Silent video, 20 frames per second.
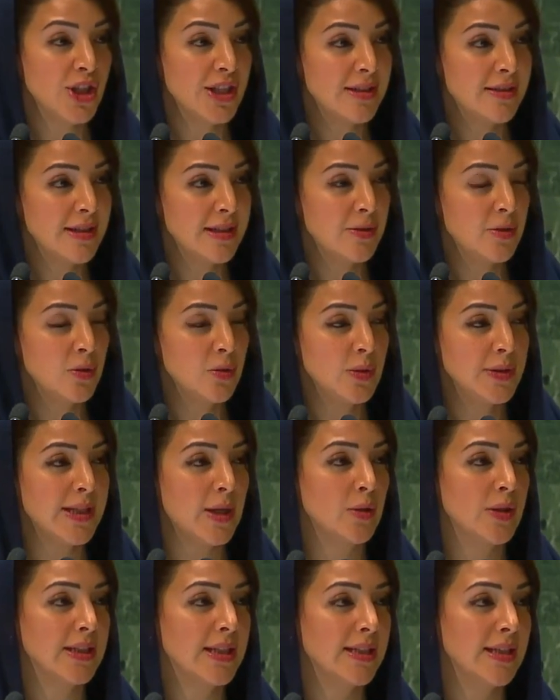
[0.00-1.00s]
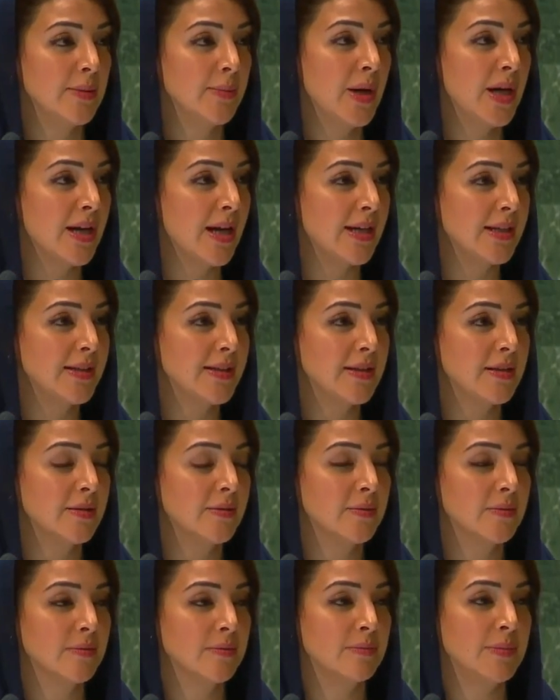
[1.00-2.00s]
The UAE
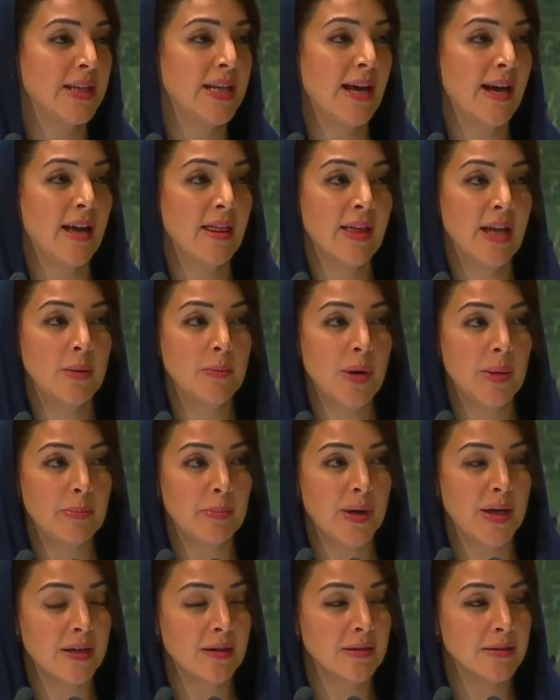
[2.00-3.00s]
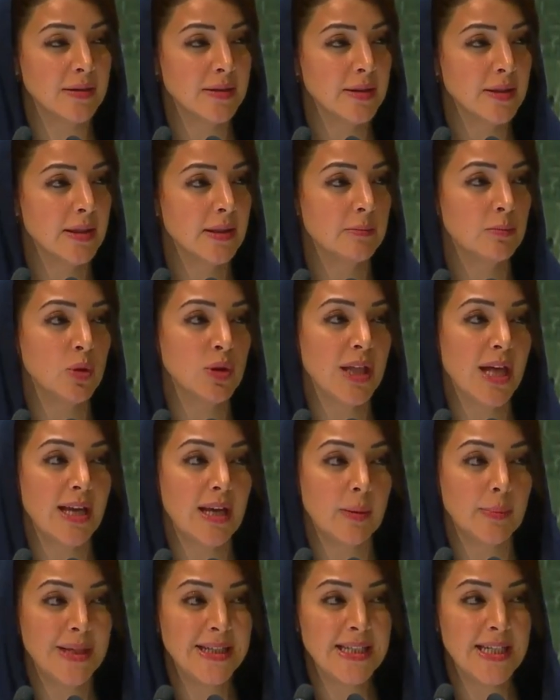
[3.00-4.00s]
renews its demand to
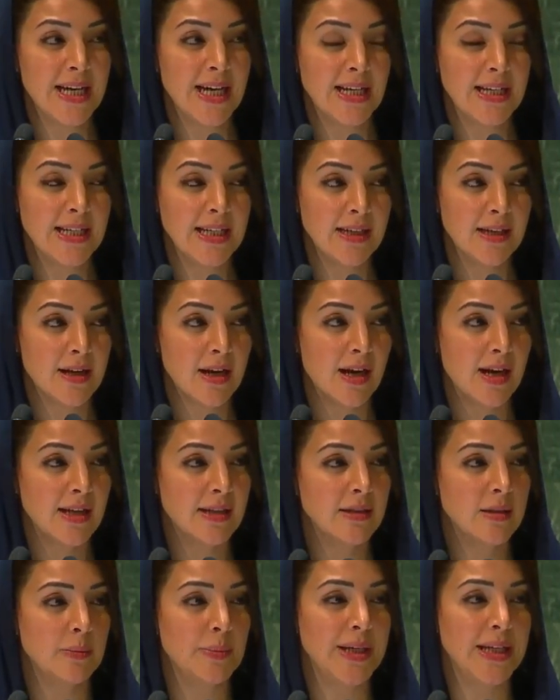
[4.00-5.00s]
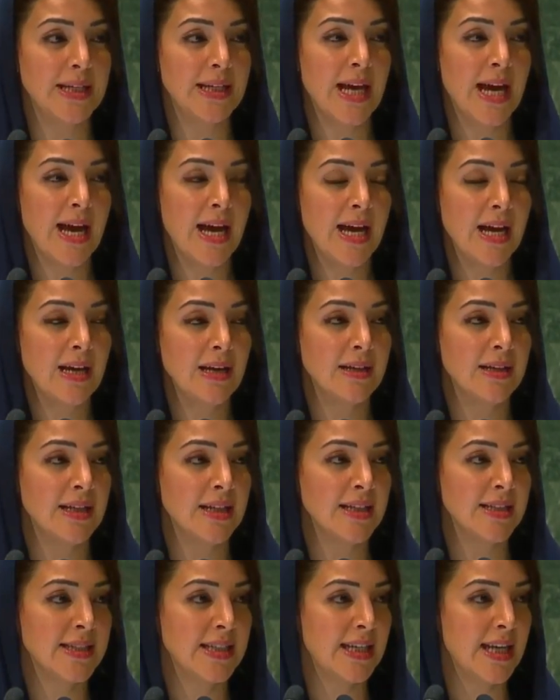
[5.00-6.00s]
Iran to end its
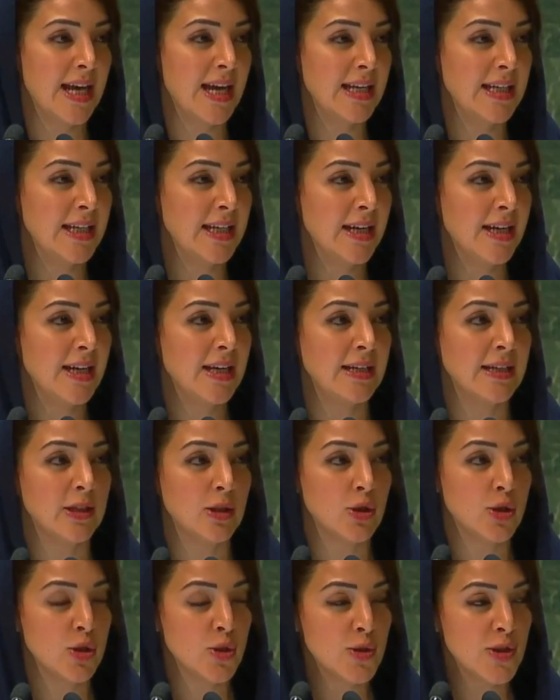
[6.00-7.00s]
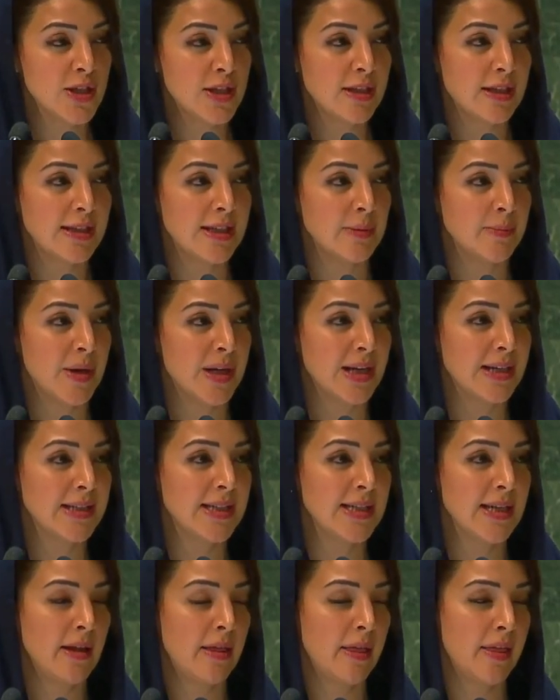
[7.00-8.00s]
occupation of the three
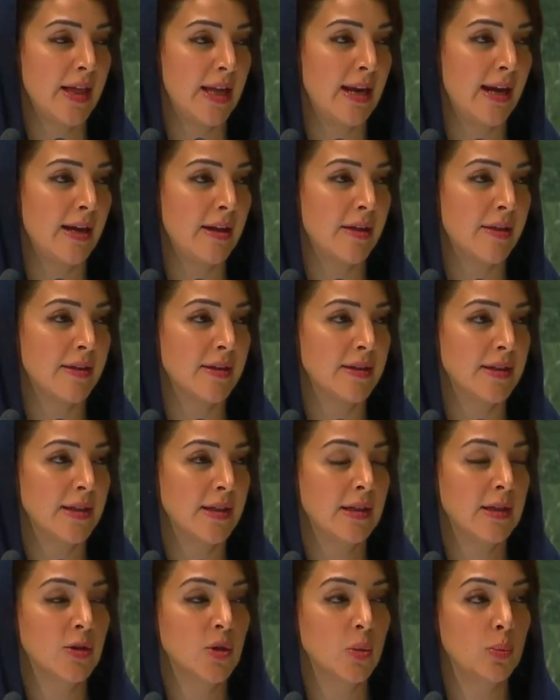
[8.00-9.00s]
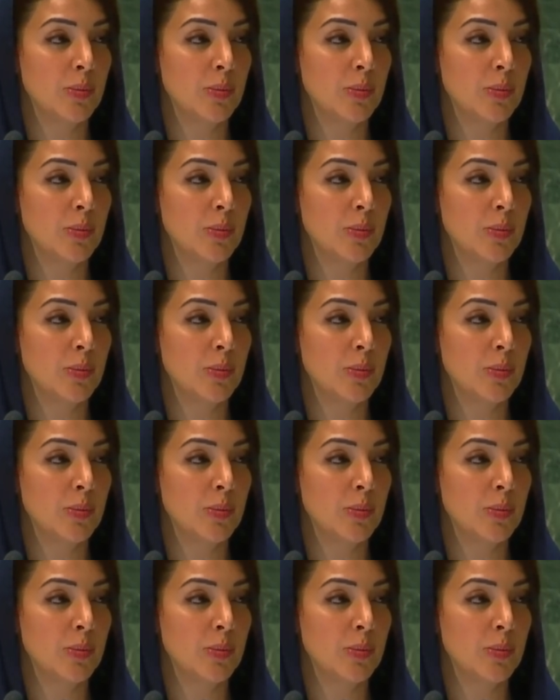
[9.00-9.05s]
UAE islands,